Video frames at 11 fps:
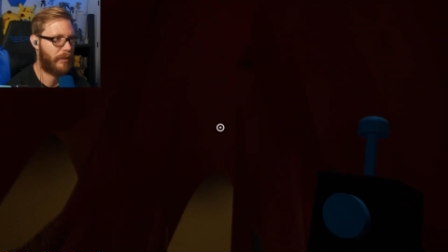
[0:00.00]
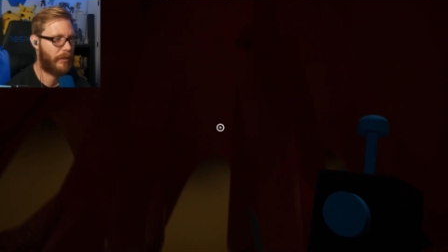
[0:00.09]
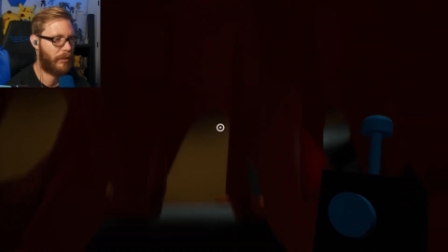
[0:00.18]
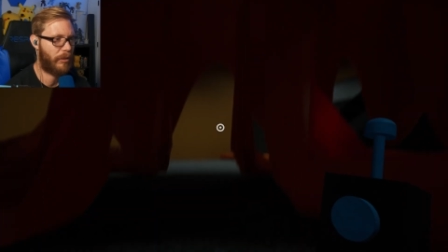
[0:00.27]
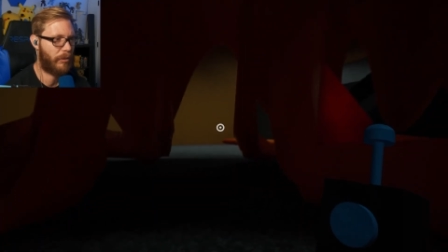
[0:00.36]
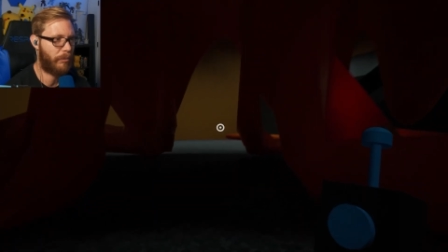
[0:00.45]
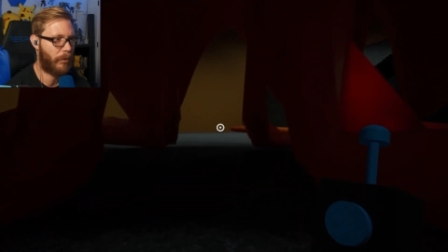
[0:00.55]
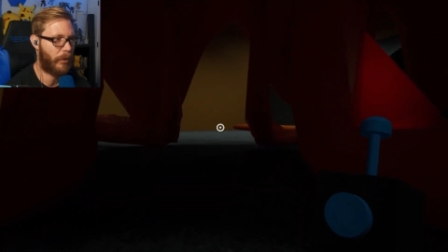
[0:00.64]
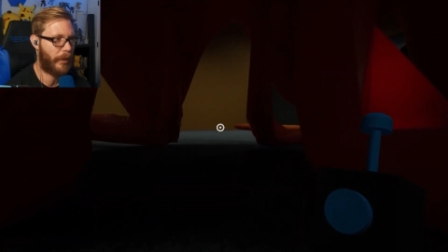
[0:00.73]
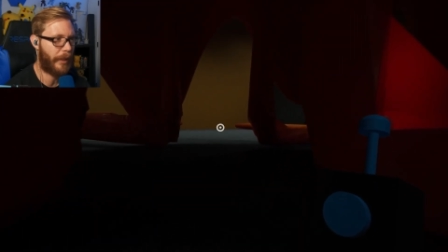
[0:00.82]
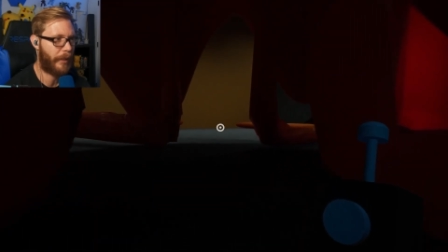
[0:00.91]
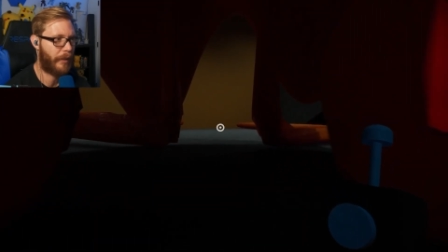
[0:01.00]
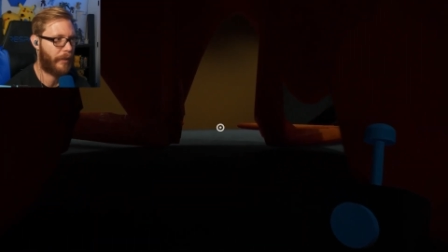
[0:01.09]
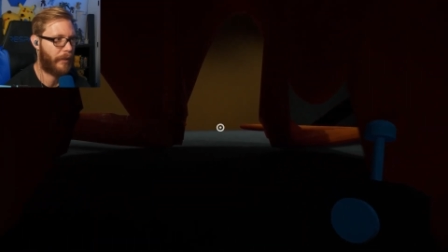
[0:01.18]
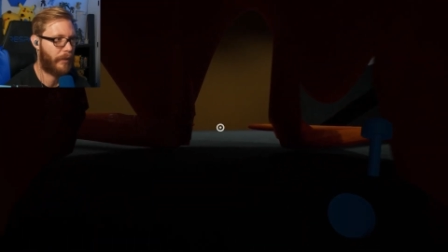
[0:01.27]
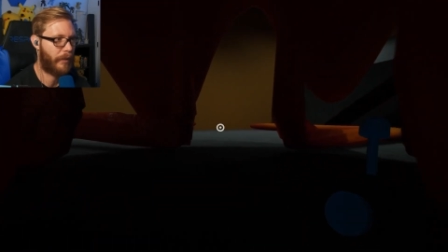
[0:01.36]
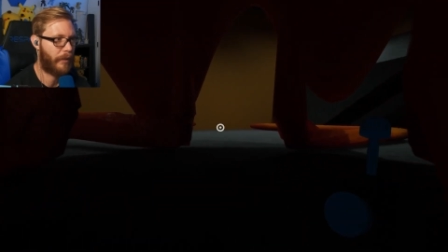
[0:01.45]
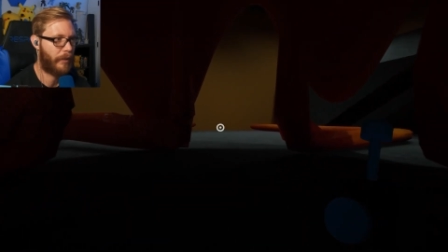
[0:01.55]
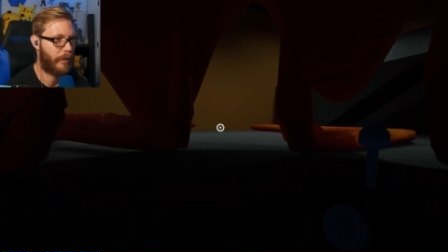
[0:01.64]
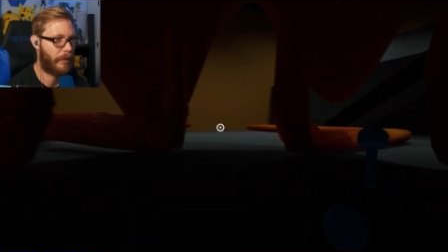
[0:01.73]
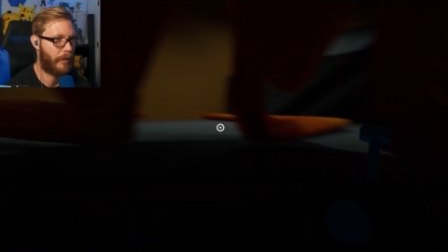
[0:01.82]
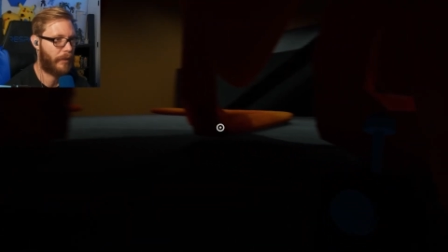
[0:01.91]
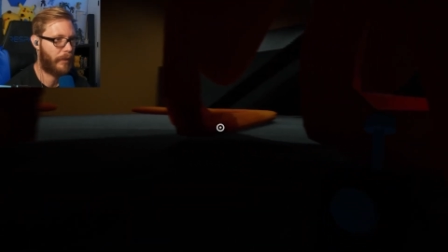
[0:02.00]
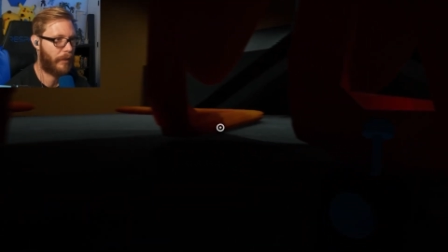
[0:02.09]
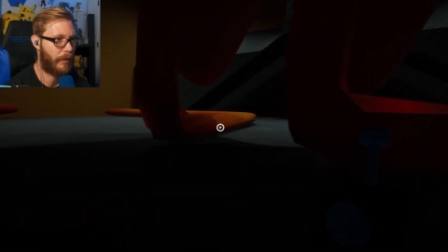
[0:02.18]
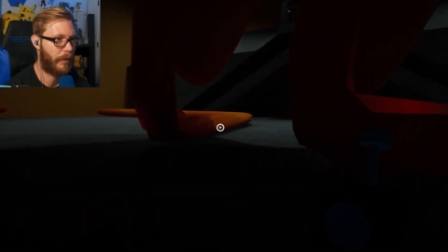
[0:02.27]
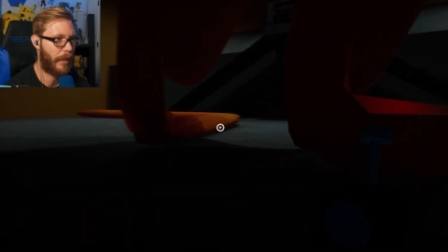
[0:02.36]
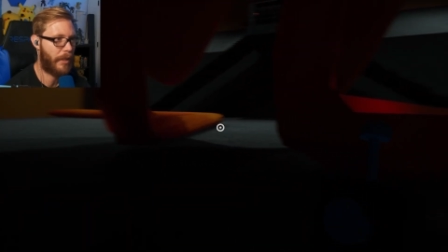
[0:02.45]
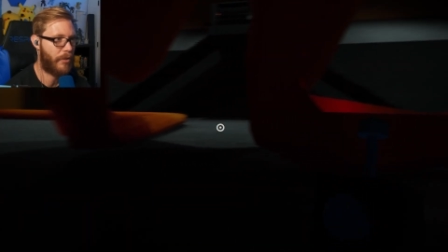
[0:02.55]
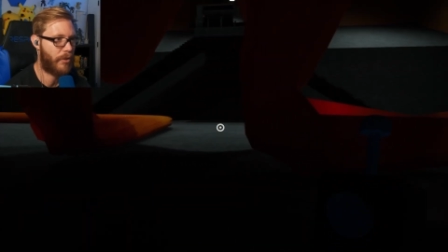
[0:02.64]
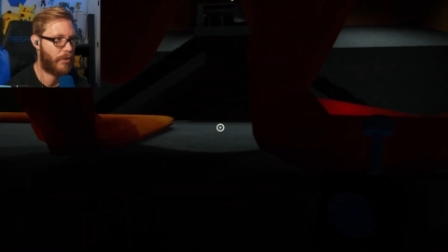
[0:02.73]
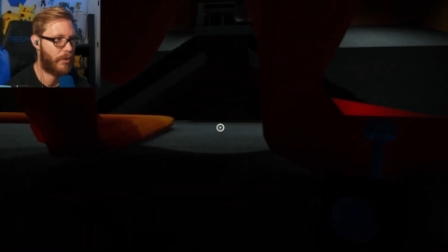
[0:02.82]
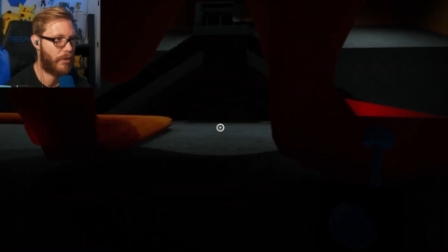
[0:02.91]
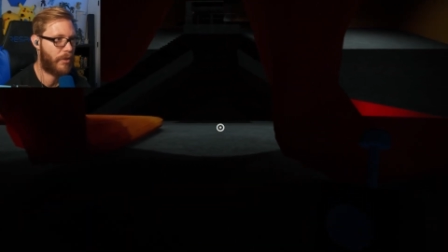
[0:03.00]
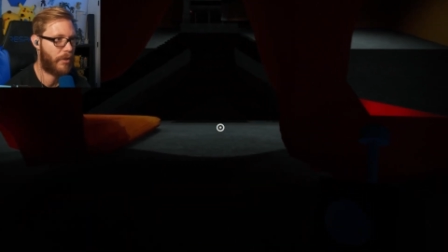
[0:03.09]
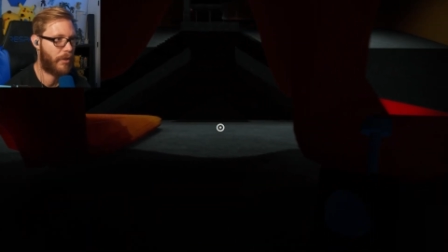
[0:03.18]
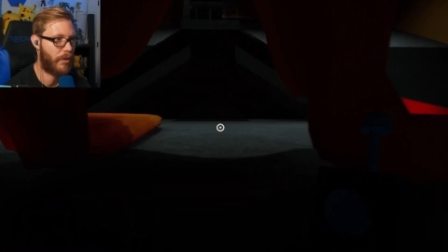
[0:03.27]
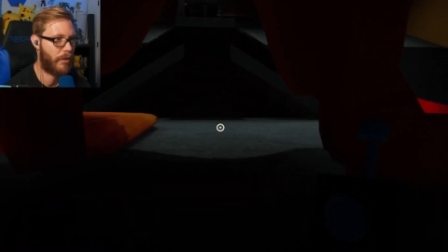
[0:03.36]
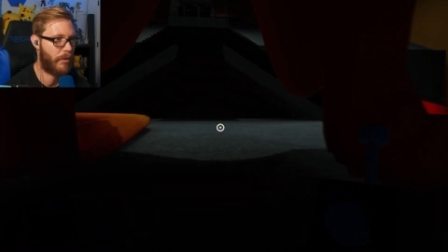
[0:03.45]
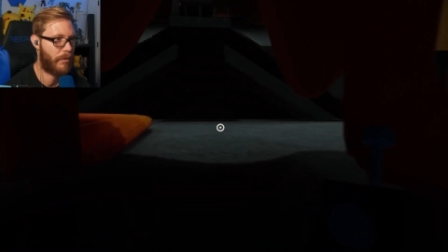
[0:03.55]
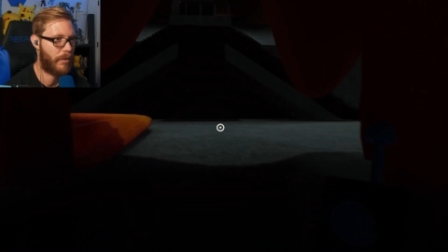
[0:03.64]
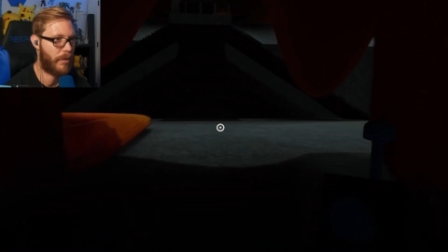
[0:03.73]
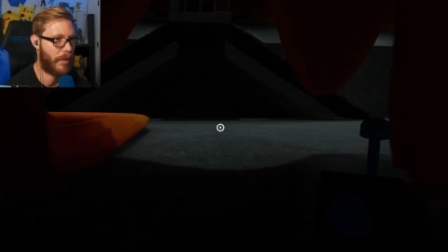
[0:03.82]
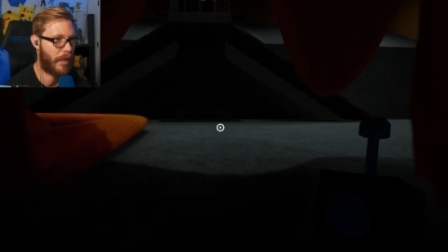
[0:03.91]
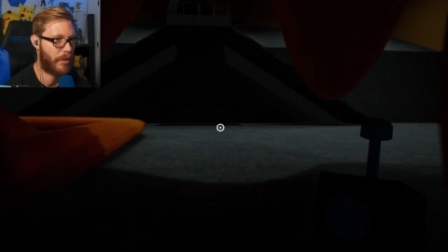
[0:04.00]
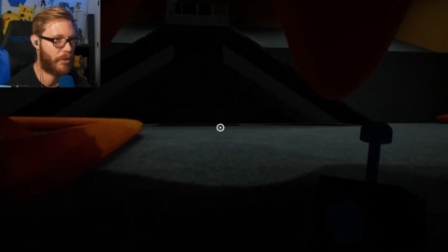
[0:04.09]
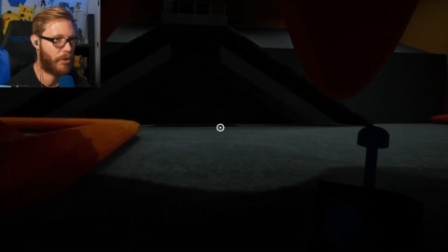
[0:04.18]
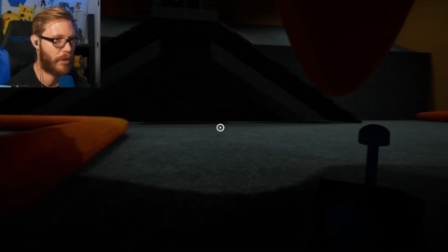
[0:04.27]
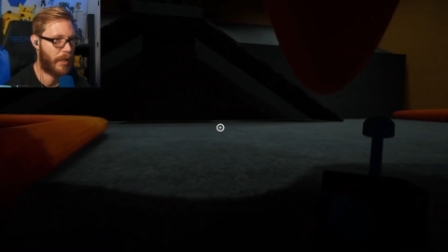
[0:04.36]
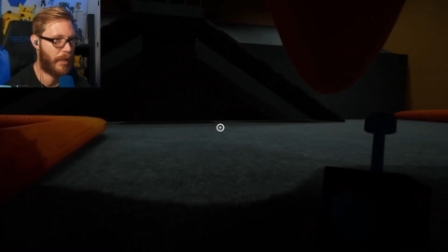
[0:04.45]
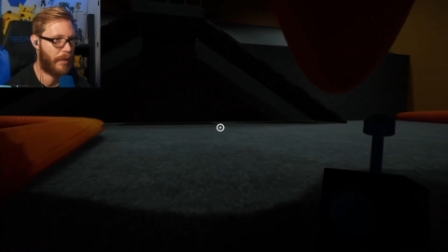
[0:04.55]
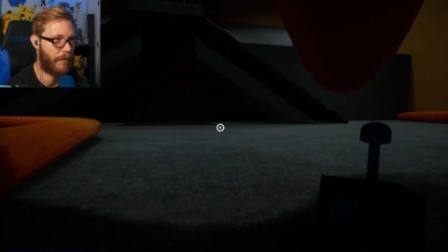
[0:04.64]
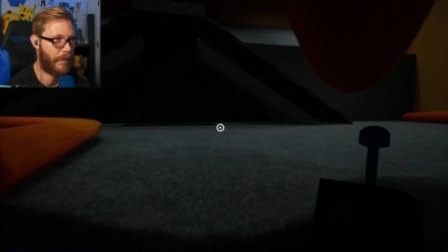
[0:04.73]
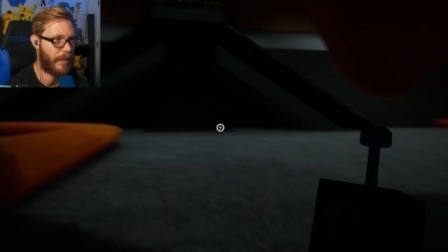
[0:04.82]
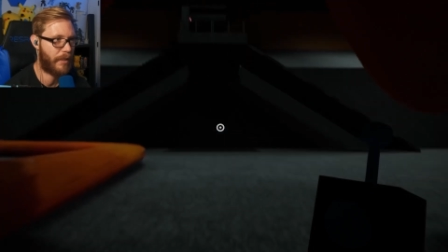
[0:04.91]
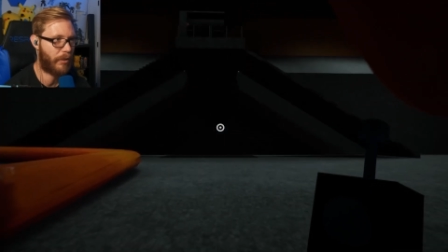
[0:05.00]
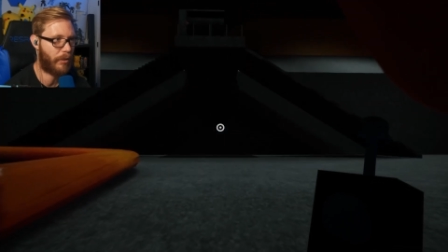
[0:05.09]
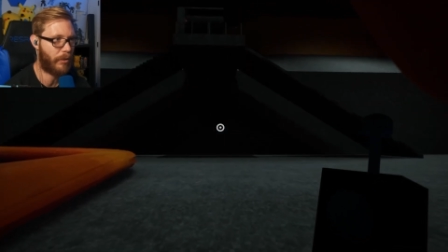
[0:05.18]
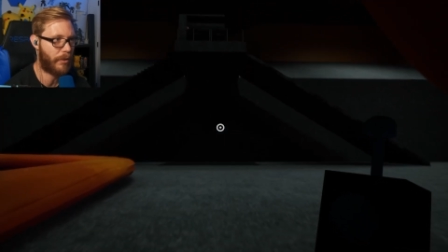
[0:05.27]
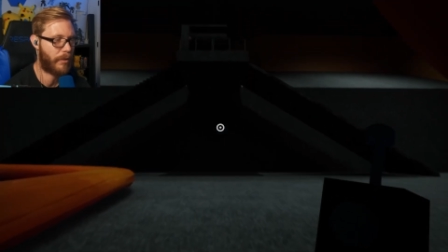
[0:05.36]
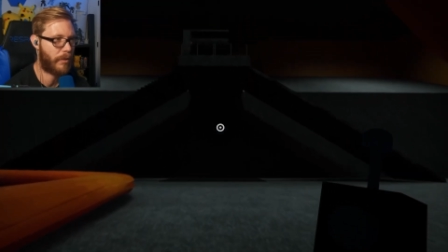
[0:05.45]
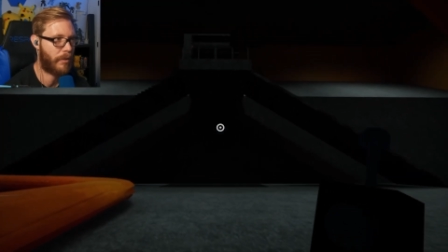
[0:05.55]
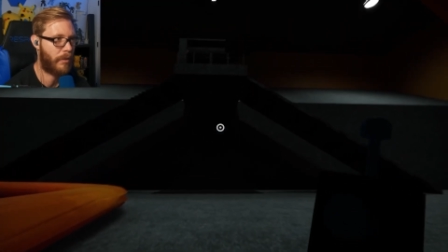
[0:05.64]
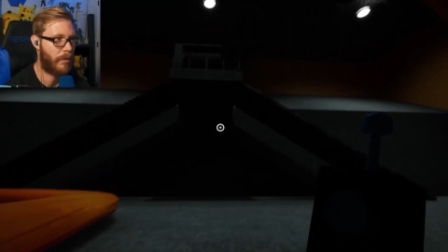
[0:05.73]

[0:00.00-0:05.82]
Oh boy. Alright, just don't touch any of the tentacles.